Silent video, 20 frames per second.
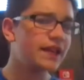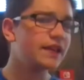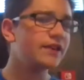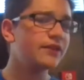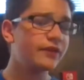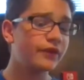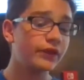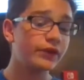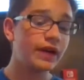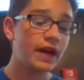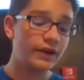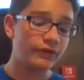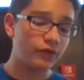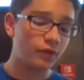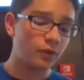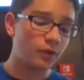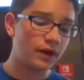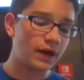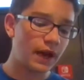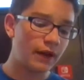for
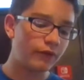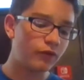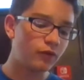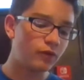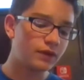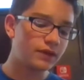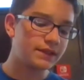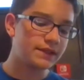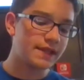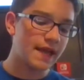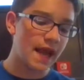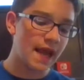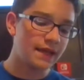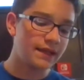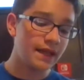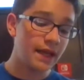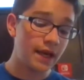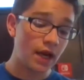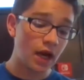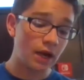everyone
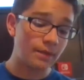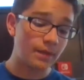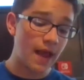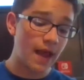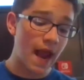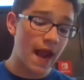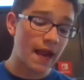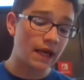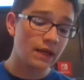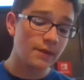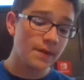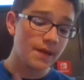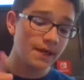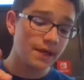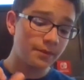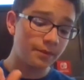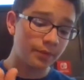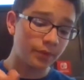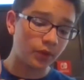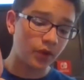10 and up.
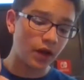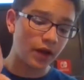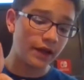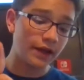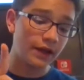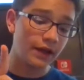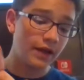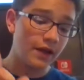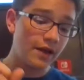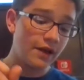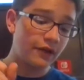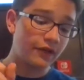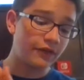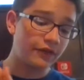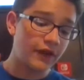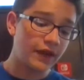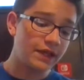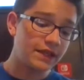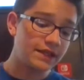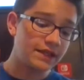Animated blood,
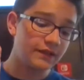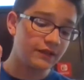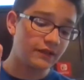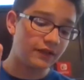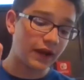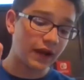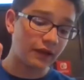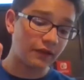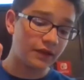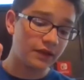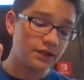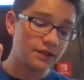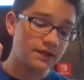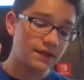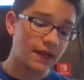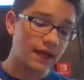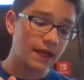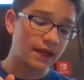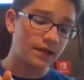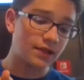fantasy violence,
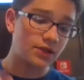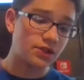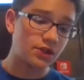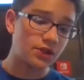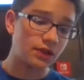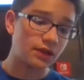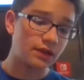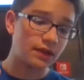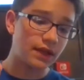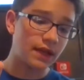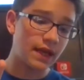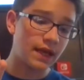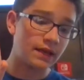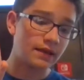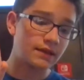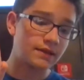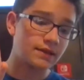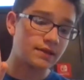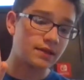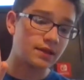and
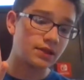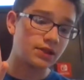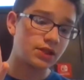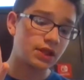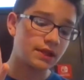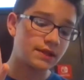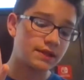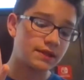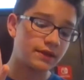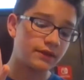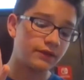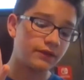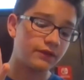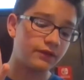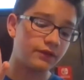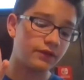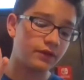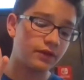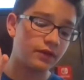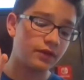
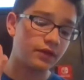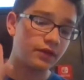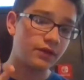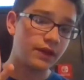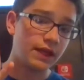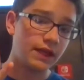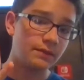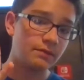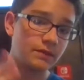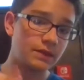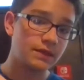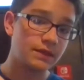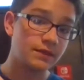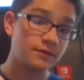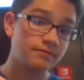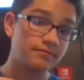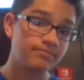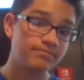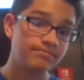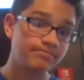suggestive
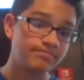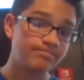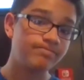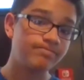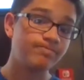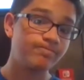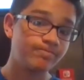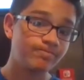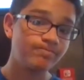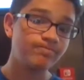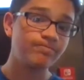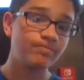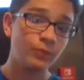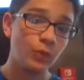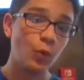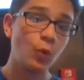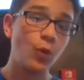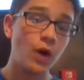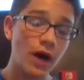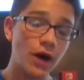themes.
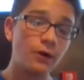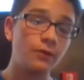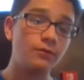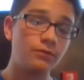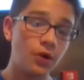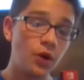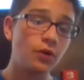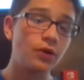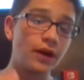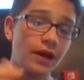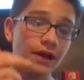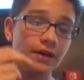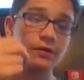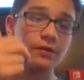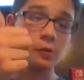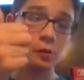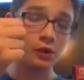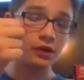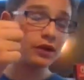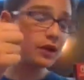Wow. Okay,
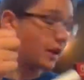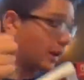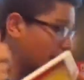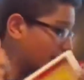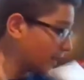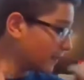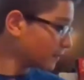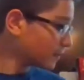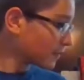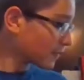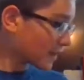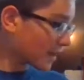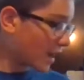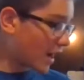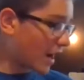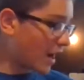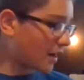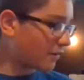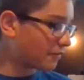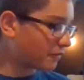we're good.
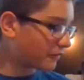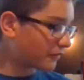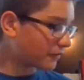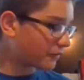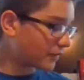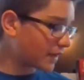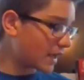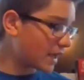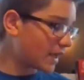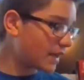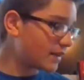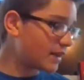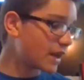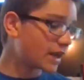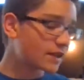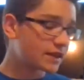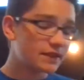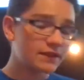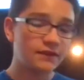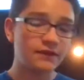And
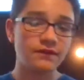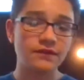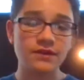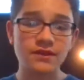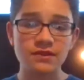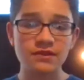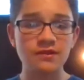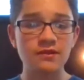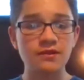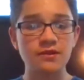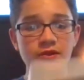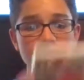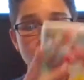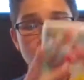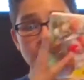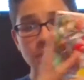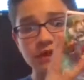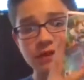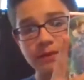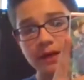next,
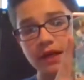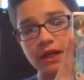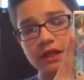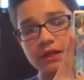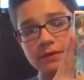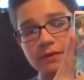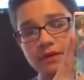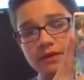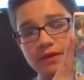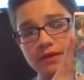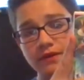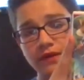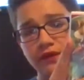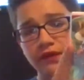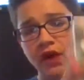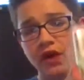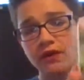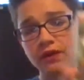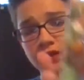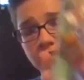Super Smash Bros.
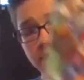For the